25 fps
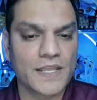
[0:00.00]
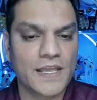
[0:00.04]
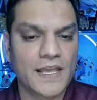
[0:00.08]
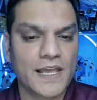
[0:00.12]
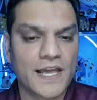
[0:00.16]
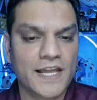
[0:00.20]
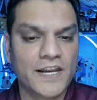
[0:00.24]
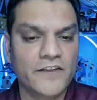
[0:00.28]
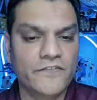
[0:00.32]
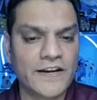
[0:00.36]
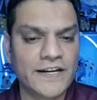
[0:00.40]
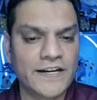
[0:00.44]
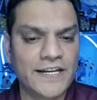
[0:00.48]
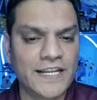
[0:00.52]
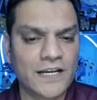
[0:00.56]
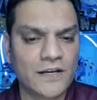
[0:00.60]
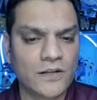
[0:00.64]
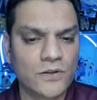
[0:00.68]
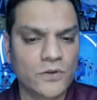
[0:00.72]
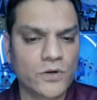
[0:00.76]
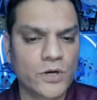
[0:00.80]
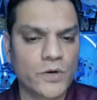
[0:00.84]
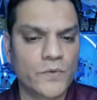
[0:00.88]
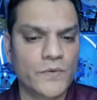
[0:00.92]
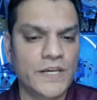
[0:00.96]
And if I take a
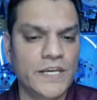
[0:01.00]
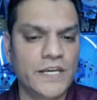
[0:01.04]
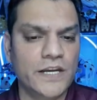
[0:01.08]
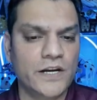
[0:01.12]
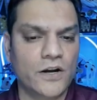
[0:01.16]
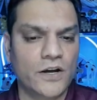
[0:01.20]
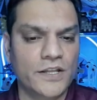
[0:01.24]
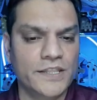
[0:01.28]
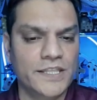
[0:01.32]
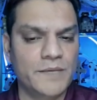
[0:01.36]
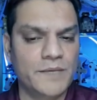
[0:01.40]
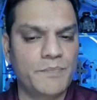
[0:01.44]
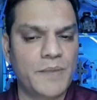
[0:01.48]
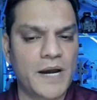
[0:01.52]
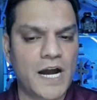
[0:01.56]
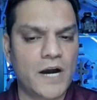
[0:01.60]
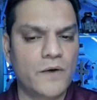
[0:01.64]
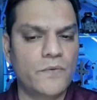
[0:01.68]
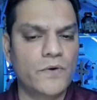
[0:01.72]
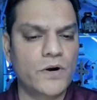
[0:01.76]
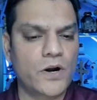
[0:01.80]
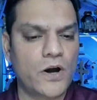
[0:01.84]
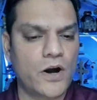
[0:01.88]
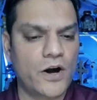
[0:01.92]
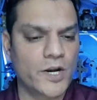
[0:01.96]
look over here on the
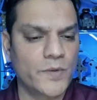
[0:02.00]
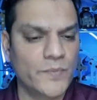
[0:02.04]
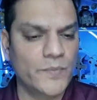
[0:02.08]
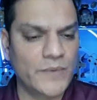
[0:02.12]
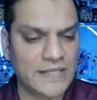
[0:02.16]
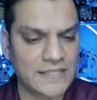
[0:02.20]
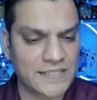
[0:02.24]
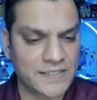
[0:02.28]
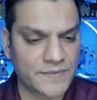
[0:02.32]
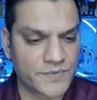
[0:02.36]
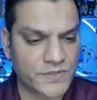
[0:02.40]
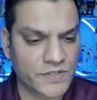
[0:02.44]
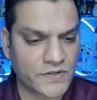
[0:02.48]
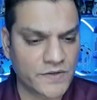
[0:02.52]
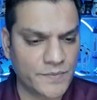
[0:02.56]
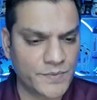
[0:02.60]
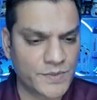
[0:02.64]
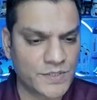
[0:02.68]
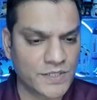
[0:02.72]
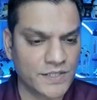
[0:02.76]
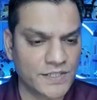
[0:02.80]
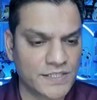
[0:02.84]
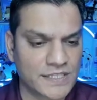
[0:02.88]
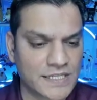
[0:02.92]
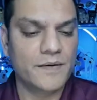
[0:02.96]
Power Automate
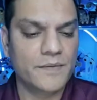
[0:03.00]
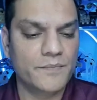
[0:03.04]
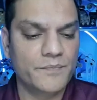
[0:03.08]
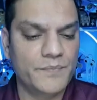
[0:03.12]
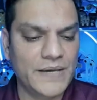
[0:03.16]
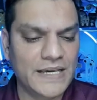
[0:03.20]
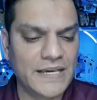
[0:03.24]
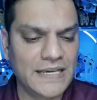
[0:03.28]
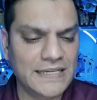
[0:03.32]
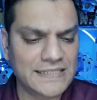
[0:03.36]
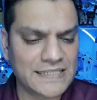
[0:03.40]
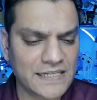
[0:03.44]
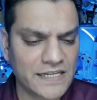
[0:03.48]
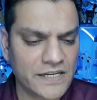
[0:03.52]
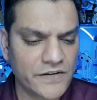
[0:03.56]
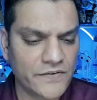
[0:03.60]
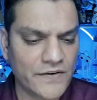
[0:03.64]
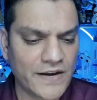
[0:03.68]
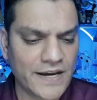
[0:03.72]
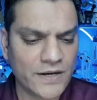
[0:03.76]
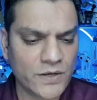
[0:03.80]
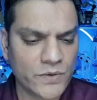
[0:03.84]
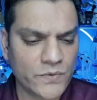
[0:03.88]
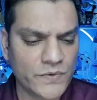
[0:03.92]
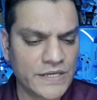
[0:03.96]
subscriptions, basically
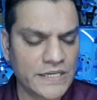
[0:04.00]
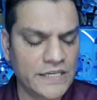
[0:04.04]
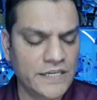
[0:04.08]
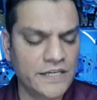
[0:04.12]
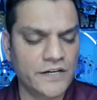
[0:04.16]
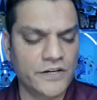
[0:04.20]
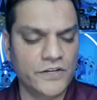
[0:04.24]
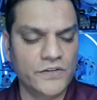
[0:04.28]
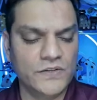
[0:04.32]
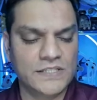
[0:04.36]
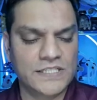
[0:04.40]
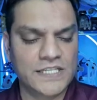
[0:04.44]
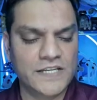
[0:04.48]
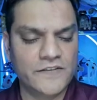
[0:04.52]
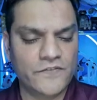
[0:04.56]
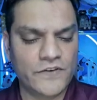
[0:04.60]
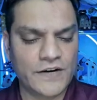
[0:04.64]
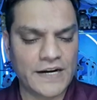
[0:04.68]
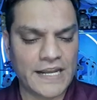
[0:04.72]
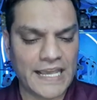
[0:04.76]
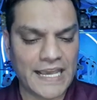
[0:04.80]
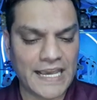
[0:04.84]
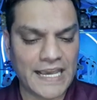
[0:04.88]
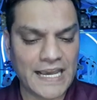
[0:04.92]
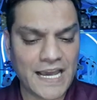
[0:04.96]
right over here, you see for
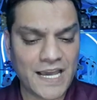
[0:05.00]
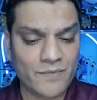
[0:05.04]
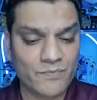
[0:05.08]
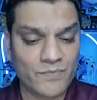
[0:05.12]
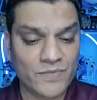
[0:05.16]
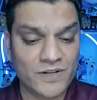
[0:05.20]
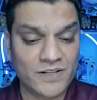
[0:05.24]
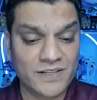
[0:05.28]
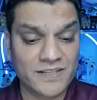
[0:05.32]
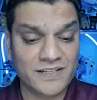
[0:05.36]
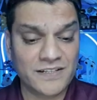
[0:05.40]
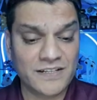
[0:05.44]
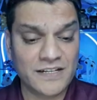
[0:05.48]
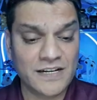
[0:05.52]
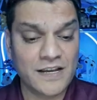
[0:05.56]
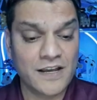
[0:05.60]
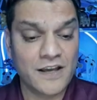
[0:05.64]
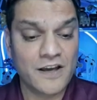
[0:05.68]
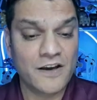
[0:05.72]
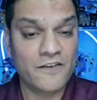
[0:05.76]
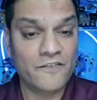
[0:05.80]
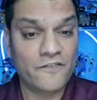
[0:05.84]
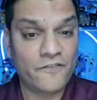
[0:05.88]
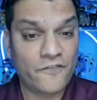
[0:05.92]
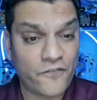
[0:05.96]
AI Builder,
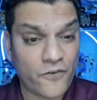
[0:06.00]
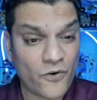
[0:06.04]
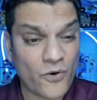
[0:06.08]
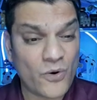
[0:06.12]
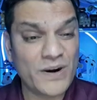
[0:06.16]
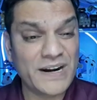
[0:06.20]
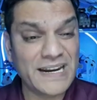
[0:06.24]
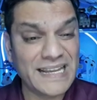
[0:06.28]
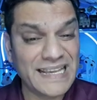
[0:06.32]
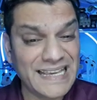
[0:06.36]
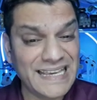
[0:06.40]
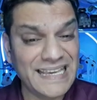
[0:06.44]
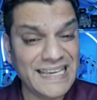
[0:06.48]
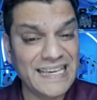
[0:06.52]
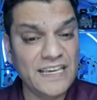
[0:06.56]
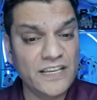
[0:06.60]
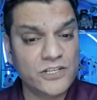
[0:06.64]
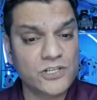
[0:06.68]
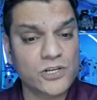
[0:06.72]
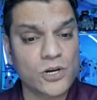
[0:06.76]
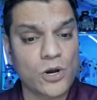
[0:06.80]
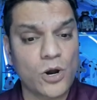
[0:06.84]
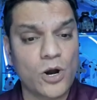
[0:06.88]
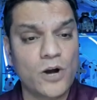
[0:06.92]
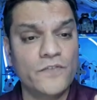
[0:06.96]
for
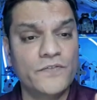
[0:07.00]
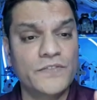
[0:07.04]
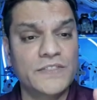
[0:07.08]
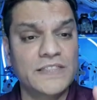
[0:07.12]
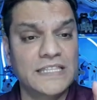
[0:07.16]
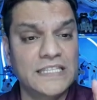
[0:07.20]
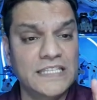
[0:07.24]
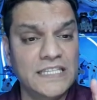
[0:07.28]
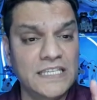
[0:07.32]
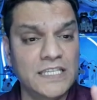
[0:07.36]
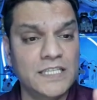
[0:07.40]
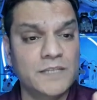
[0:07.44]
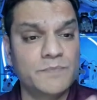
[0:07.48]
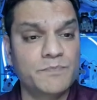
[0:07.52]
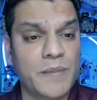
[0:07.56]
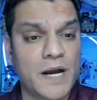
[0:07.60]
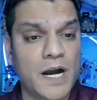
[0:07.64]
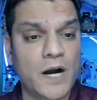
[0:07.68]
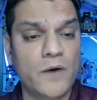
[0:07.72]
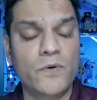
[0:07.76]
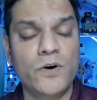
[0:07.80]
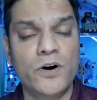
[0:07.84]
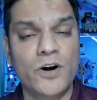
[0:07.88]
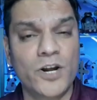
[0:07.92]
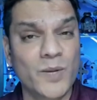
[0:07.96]
each of these
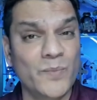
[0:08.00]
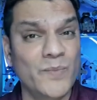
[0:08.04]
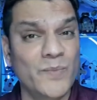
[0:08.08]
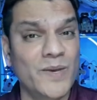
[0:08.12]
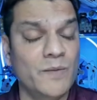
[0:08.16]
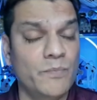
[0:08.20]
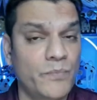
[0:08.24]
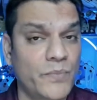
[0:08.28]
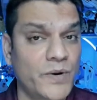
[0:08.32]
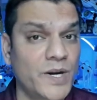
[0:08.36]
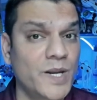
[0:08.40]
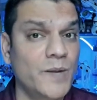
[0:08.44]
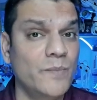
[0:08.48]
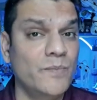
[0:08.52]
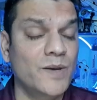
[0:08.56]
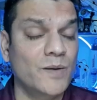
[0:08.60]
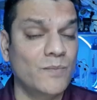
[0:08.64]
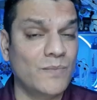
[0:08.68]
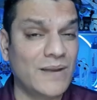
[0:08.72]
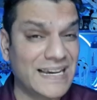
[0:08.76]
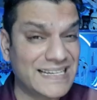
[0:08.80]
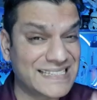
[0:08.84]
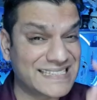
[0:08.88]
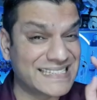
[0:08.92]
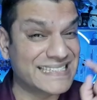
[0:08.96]
Power Automate Premium
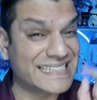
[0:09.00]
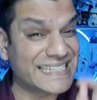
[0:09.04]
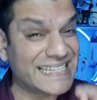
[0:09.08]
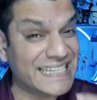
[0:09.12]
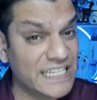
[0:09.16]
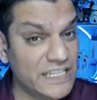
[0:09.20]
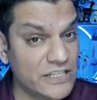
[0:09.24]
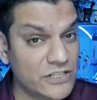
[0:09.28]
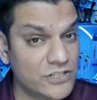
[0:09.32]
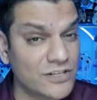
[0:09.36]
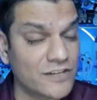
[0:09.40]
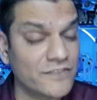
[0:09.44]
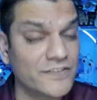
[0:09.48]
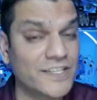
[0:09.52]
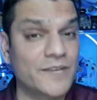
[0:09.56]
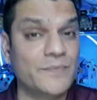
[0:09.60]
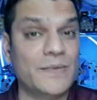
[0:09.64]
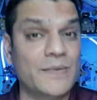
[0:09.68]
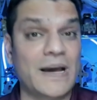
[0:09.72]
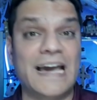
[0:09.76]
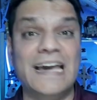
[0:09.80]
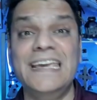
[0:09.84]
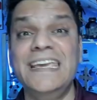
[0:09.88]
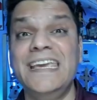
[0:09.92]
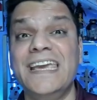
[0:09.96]
license, each of them,
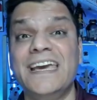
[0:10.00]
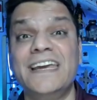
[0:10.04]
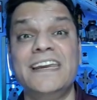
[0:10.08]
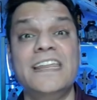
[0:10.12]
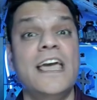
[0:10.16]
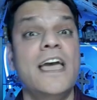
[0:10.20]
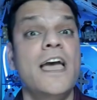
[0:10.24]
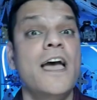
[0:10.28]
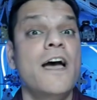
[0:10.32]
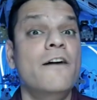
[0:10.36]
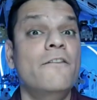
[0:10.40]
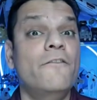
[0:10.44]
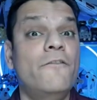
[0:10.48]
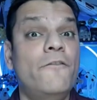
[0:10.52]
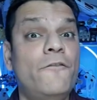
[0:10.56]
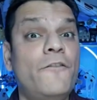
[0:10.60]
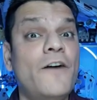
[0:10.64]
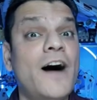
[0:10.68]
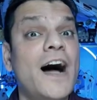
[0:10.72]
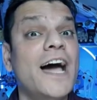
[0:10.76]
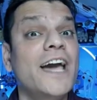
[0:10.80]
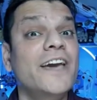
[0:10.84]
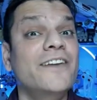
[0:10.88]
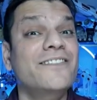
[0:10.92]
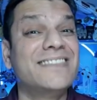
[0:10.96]
I get
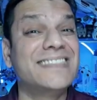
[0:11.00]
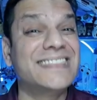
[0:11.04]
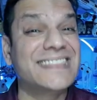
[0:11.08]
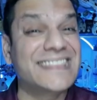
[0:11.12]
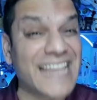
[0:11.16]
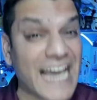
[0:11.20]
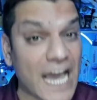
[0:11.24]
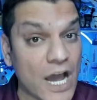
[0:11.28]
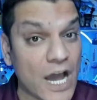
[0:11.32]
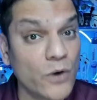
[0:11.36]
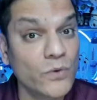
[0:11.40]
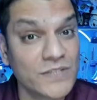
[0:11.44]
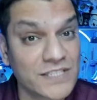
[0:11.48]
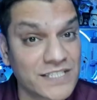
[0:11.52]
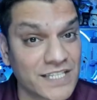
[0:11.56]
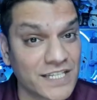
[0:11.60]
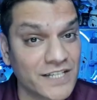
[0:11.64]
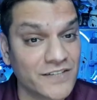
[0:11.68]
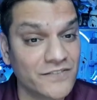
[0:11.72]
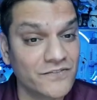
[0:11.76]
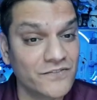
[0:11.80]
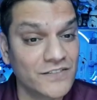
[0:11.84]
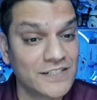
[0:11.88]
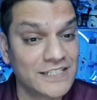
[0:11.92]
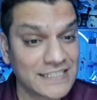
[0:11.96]
5,000,
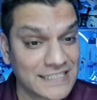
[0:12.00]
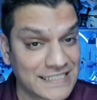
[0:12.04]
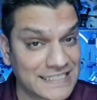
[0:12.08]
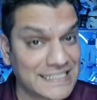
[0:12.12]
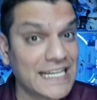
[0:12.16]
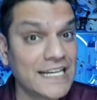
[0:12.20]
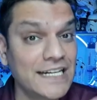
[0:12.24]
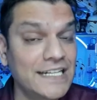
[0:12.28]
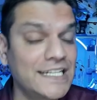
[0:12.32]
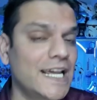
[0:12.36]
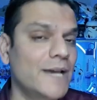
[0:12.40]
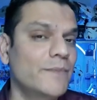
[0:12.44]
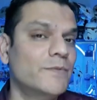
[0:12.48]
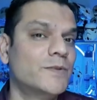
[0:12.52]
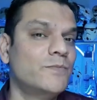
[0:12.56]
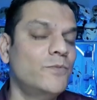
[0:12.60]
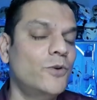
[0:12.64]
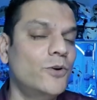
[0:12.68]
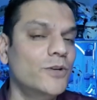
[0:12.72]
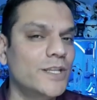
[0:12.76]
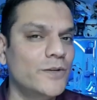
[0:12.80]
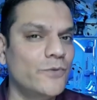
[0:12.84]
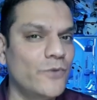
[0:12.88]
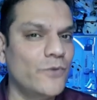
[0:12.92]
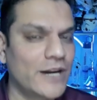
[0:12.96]
which is 10 times
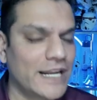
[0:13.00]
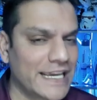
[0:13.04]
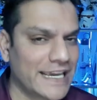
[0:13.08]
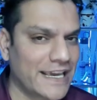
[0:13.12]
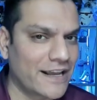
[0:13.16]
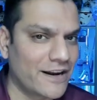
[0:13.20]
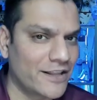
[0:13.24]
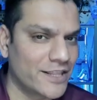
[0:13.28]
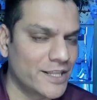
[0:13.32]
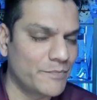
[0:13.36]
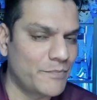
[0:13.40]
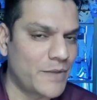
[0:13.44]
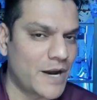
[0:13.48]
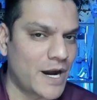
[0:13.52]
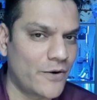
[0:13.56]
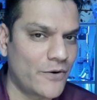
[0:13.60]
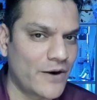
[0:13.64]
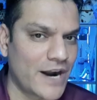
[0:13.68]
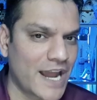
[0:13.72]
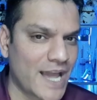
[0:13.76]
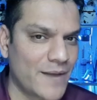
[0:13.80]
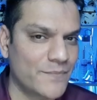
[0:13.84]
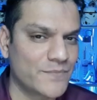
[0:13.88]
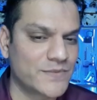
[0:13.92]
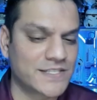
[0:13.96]
more than what I get on the Power
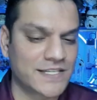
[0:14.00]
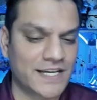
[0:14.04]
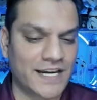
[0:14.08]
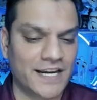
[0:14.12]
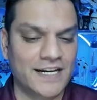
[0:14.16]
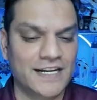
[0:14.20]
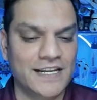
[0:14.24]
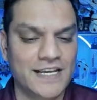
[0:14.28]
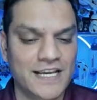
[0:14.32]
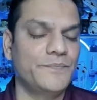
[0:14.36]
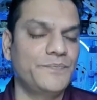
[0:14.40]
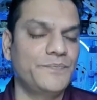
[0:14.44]
App side.